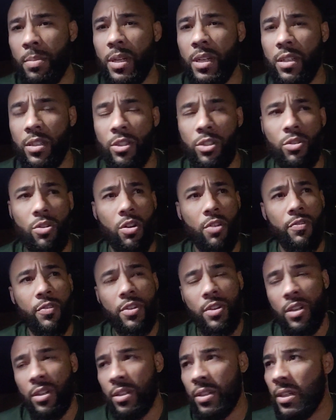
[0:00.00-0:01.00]
Because, you know, if
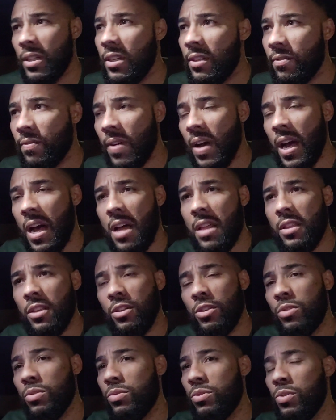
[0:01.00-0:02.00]
you're a good father,
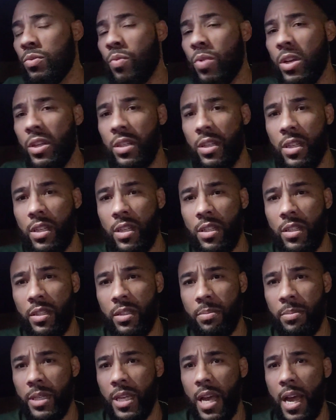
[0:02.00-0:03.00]
you want your kids
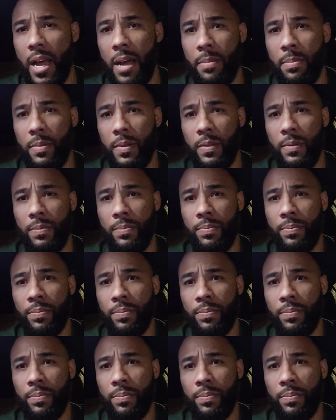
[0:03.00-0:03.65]
to be happy.